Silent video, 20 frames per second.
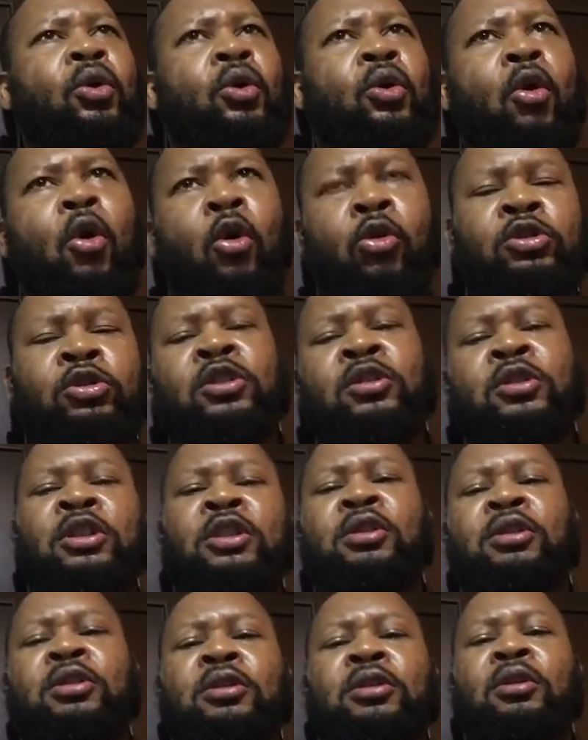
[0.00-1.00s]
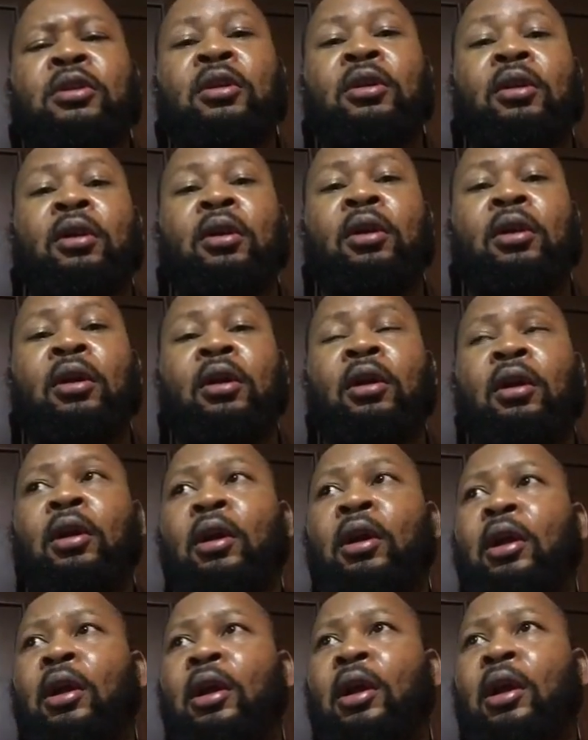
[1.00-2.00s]
culturally.
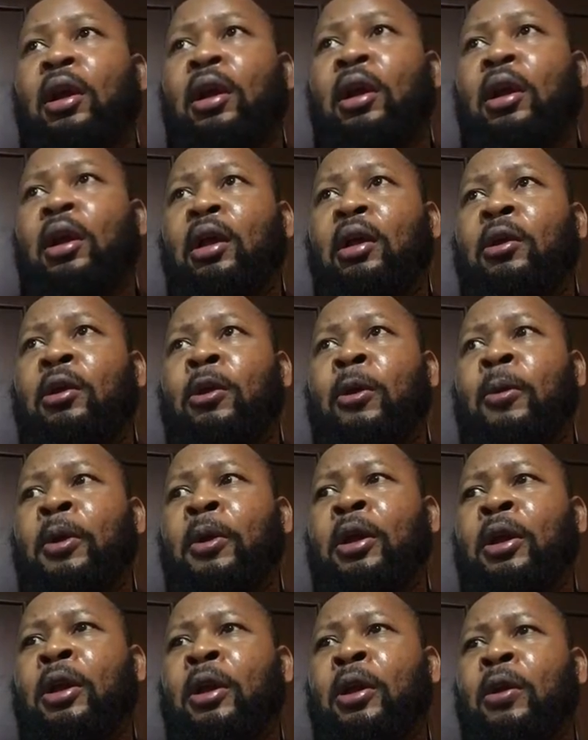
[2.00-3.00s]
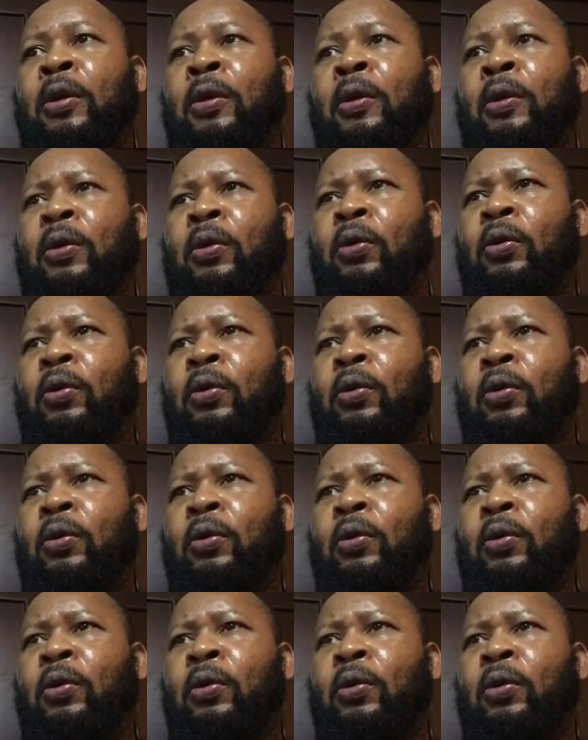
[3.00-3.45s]
You know what I mean?